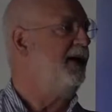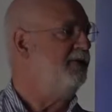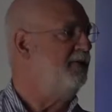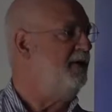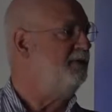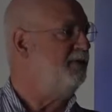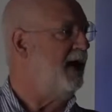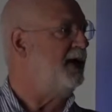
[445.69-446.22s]
The
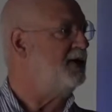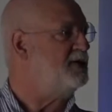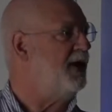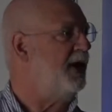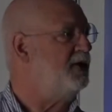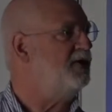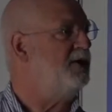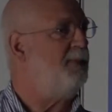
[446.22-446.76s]
red flags
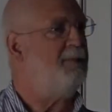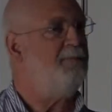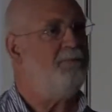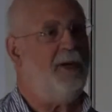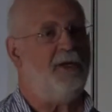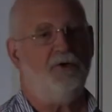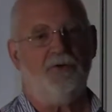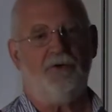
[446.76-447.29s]
had actually been
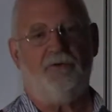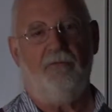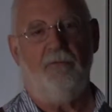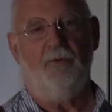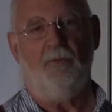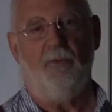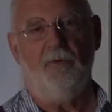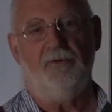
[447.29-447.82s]
pinched from
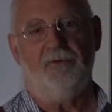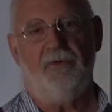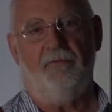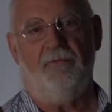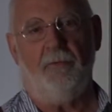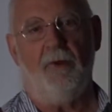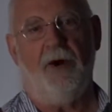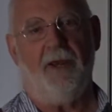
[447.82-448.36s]
the walls
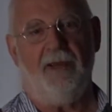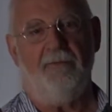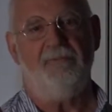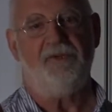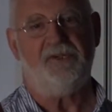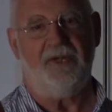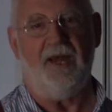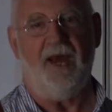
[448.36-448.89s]
of the
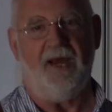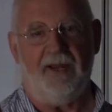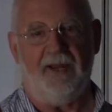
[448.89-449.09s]
YMCA.